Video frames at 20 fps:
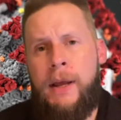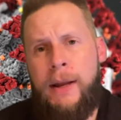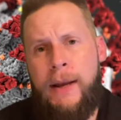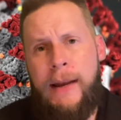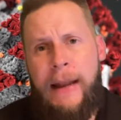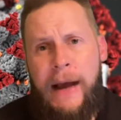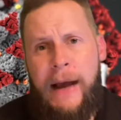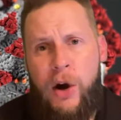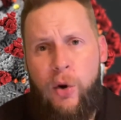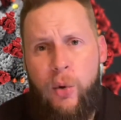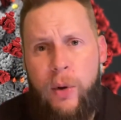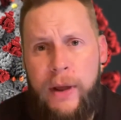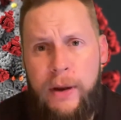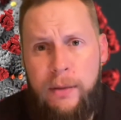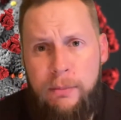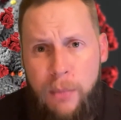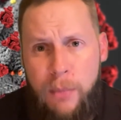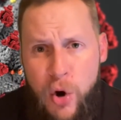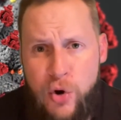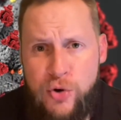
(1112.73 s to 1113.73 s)
Now,
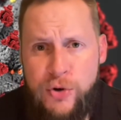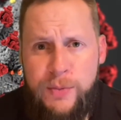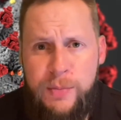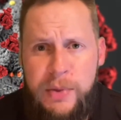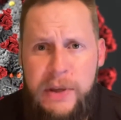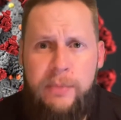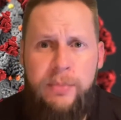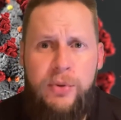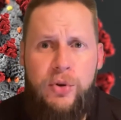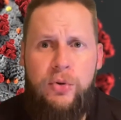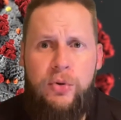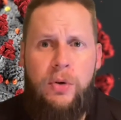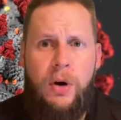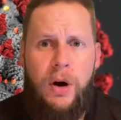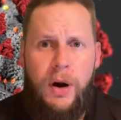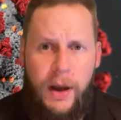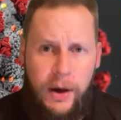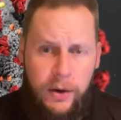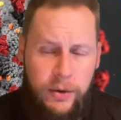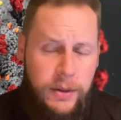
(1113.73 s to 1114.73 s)
in most people who
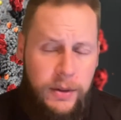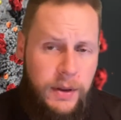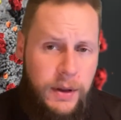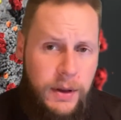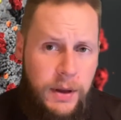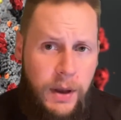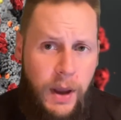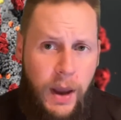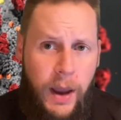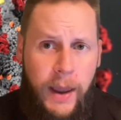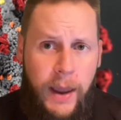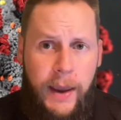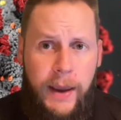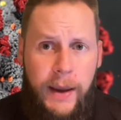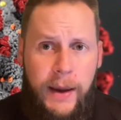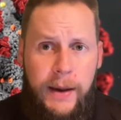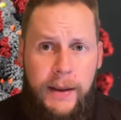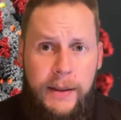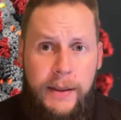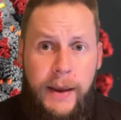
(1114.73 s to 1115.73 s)
are healthy
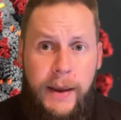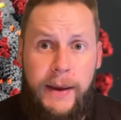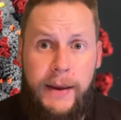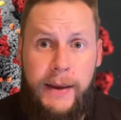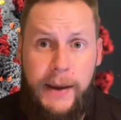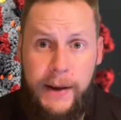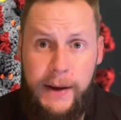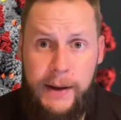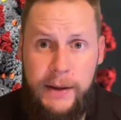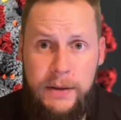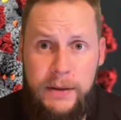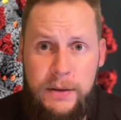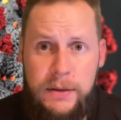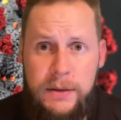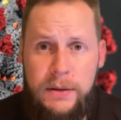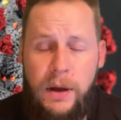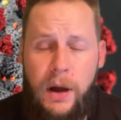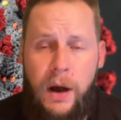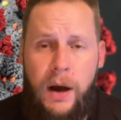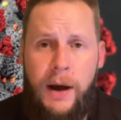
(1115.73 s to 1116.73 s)
and they get it,